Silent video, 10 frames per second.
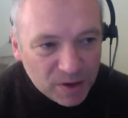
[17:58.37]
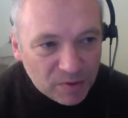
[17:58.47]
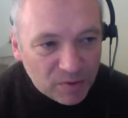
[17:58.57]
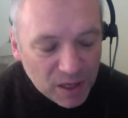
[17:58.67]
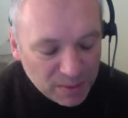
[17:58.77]

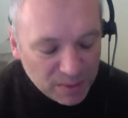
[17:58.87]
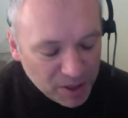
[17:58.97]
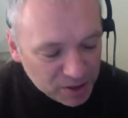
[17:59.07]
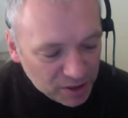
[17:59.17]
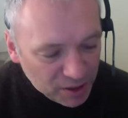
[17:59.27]
as I
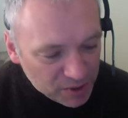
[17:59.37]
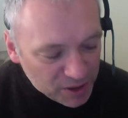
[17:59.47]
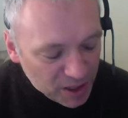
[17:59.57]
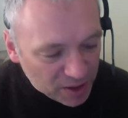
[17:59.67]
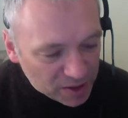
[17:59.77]
mentioned, they were
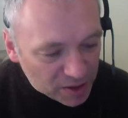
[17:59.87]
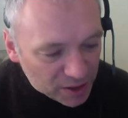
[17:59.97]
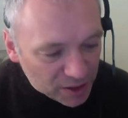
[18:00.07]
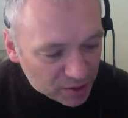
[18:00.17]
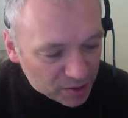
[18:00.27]
saying things like,
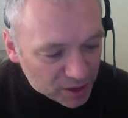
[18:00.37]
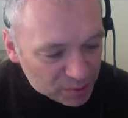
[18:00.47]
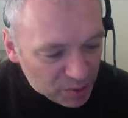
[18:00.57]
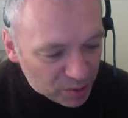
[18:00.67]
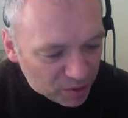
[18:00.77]
that these
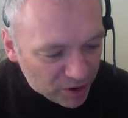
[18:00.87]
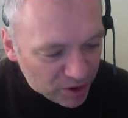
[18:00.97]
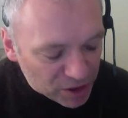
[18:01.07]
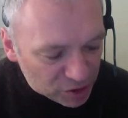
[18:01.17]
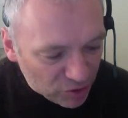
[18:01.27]
people are very
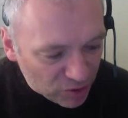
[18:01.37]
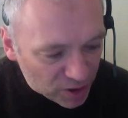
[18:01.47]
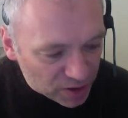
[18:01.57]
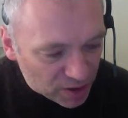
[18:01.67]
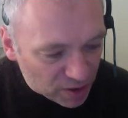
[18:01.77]

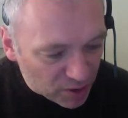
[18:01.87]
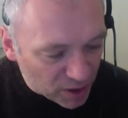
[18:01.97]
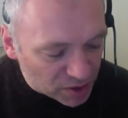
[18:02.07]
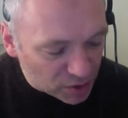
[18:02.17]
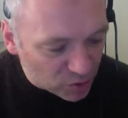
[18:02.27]
strongly don't like
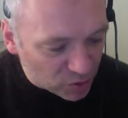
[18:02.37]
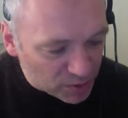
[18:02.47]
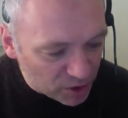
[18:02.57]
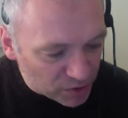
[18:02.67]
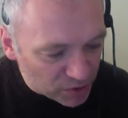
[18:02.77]
to call
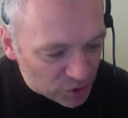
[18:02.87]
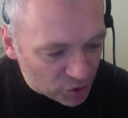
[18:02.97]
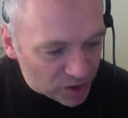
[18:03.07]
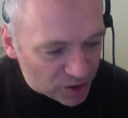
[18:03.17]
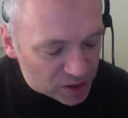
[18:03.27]
themselves
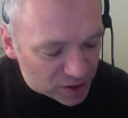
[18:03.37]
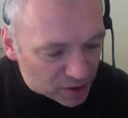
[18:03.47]
tourists and